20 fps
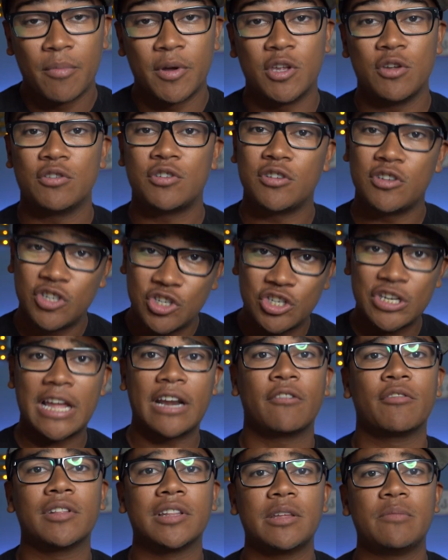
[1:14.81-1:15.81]
but you should
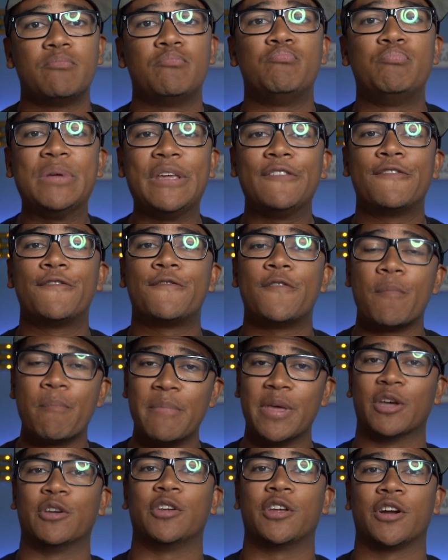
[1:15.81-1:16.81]
generally be
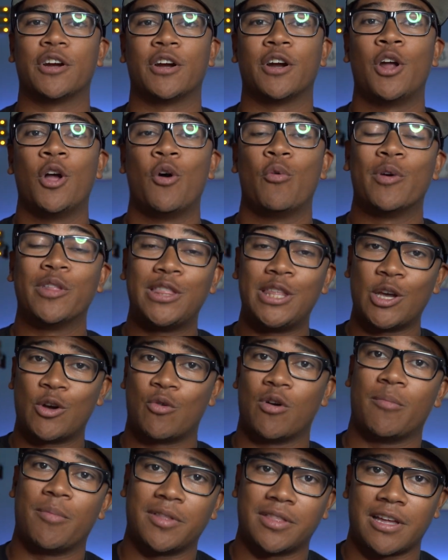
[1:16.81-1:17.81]
familiar with the
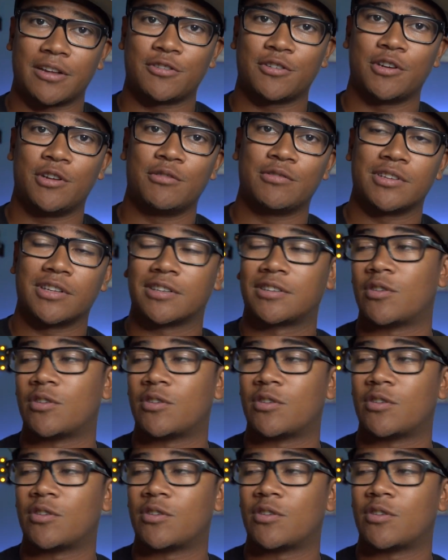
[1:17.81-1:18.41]
equipment that you're using.